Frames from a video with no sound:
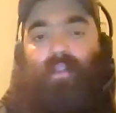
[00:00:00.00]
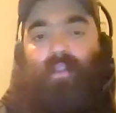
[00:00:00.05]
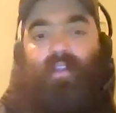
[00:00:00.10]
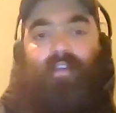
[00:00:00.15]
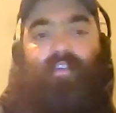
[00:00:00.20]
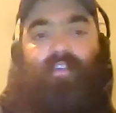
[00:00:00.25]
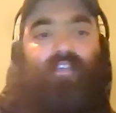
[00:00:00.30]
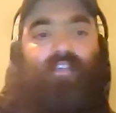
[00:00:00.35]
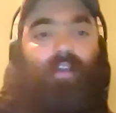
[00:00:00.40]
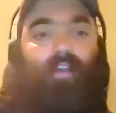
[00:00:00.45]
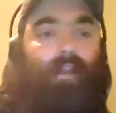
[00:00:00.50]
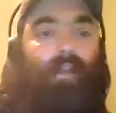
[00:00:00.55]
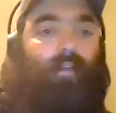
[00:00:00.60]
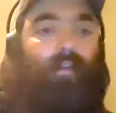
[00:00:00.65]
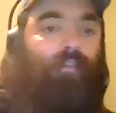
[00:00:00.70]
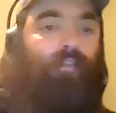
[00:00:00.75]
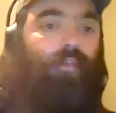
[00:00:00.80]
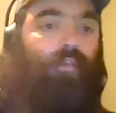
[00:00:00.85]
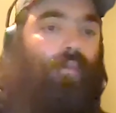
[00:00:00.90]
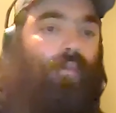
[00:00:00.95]

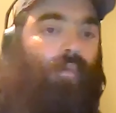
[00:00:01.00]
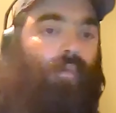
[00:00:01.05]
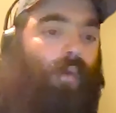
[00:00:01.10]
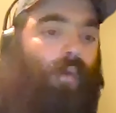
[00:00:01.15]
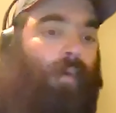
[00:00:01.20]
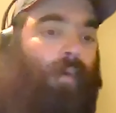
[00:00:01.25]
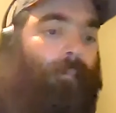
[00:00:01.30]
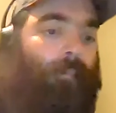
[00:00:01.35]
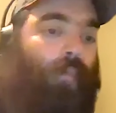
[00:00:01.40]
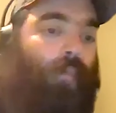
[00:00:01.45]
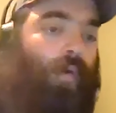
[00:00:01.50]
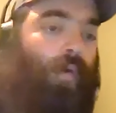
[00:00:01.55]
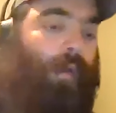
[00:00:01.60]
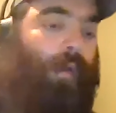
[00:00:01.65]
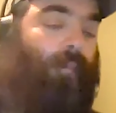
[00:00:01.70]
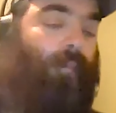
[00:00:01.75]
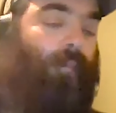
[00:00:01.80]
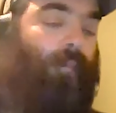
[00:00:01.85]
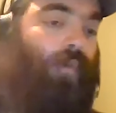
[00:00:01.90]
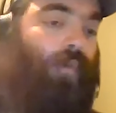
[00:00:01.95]
listening to
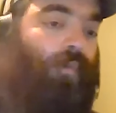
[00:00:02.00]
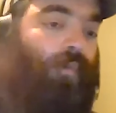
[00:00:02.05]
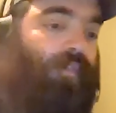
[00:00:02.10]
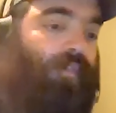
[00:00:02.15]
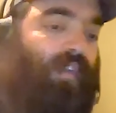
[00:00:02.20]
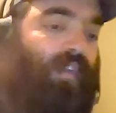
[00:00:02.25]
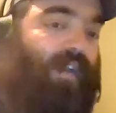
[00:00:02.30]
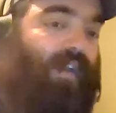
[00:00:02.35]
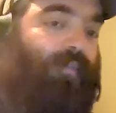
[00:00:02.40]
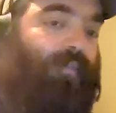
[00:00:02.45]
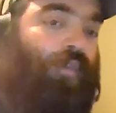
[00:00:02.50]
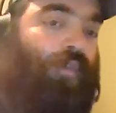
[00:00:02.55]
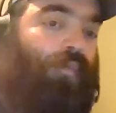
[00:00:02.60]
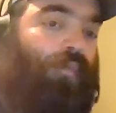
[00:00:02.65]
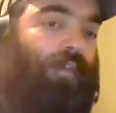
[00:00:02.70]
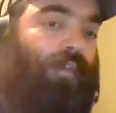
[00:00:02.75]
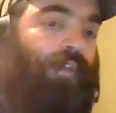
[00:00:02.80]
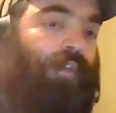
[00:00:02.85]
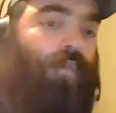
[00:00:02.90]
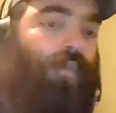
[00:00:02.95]
Morning Brews. If you
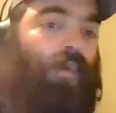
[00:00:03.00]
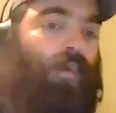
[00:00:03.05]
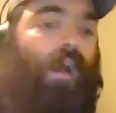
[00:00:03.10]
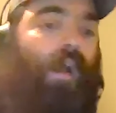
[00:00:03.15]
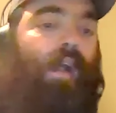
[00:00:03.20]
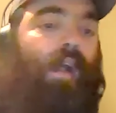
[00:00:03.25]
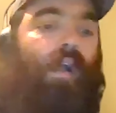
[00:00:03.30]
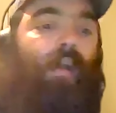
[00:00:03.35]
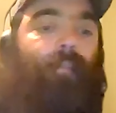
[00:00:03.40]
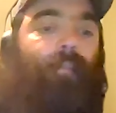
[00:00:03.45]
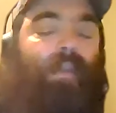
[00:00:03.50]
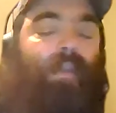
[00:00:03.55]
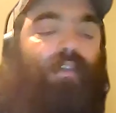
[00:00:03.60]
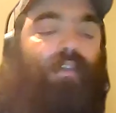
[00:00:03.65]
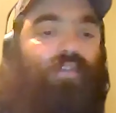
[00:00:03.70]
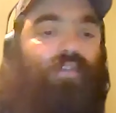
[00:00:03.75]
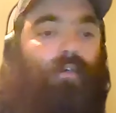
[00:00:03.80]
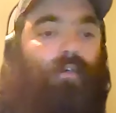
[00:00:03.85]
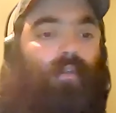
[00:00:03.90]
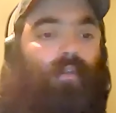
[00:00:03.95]
do, be
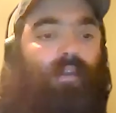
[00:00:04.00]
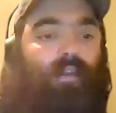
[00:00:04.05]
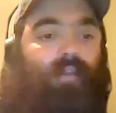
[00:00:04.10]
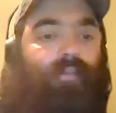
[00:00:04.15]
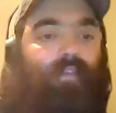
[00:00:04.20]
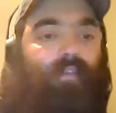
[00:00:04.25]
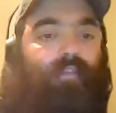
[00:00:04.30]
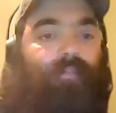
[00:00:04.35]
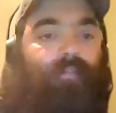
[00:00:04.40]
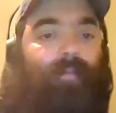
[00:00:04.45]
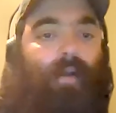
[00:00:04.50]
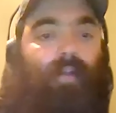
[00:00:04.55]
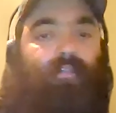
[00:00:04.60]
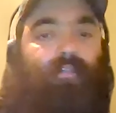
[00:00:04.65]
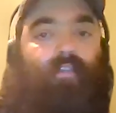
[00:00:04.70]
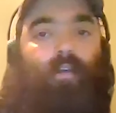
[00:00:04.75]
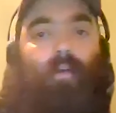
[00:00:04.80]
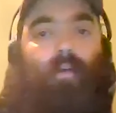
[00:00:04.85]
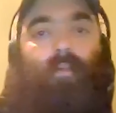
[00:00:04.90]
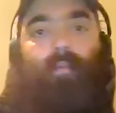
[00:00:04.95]
sure to leave us five
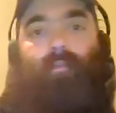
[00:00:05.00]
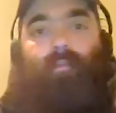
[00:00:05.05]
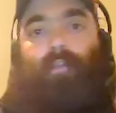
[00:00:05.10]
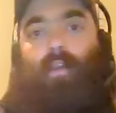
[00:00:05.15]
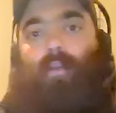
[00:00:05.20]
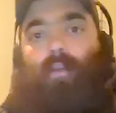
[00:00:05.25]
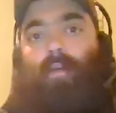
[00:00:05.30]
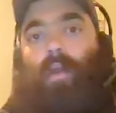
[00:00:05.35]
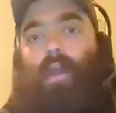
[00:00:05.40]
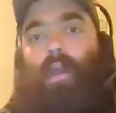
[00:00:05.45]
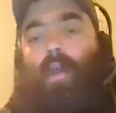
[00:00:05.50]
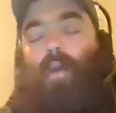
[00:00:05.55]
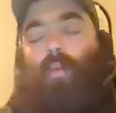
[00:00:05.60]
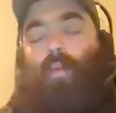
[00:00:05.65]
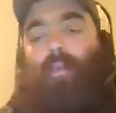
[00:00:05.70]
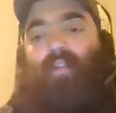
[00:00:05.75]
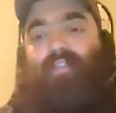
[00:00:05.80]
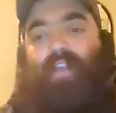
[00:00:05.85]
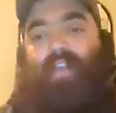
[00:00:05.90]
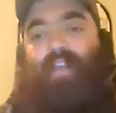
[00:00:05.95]
star review.
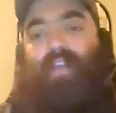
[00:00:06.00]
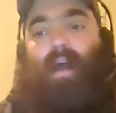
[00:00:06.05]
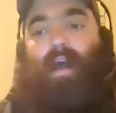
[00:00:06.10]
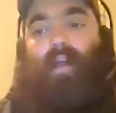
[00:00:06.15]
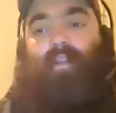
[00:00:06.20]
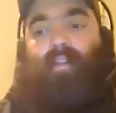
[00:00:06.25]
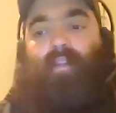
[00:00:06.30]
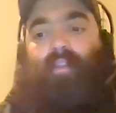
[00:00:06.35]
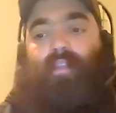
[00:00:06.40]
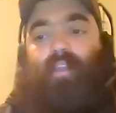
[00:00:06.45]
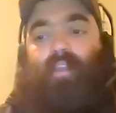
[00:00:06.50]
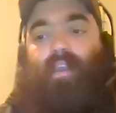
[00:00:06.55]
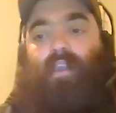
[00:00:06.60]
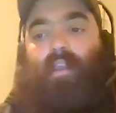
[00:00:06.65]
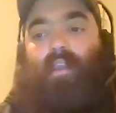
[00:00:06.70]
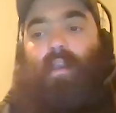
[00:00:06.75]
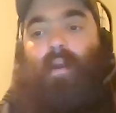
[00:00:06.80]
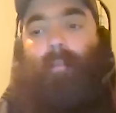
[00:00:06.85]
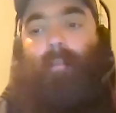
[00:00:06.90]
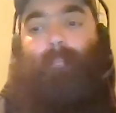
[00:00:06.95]
We've got
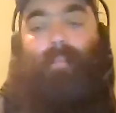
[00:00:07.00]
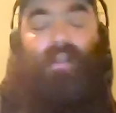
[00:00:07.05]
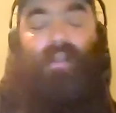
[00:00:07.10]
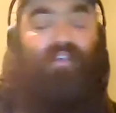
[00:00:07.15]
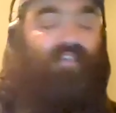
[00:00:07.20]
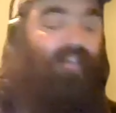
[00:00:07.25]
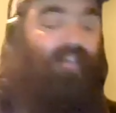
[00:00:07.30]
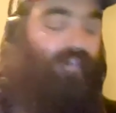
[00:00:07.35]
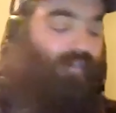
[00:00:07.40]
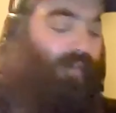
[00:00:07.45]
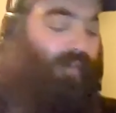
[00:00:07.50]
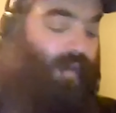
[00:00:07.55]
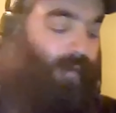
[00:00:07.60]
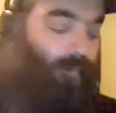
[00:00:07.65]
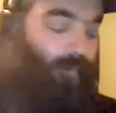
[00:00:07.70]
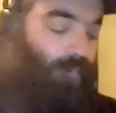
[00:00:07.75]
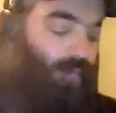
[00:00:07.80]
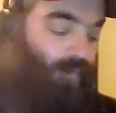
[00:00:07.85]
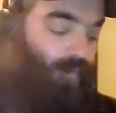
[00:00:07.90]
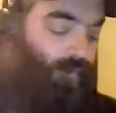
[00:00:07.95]
the Business
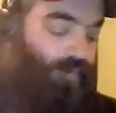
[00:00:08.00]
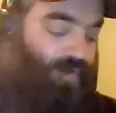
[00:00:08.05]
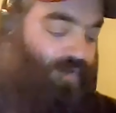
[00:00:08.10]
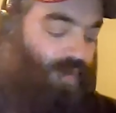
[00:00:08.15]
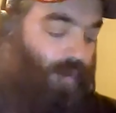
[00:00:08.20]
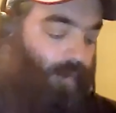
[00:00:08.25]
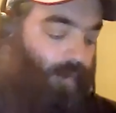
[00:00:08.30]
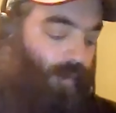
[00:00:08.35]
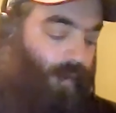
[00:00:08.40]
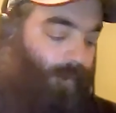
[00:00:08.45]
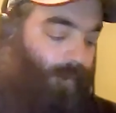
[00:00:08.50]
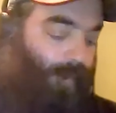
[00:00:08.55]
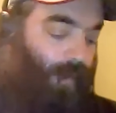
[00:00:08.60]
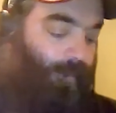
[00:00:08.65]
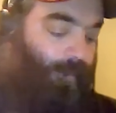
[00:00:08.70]
and Brew show coming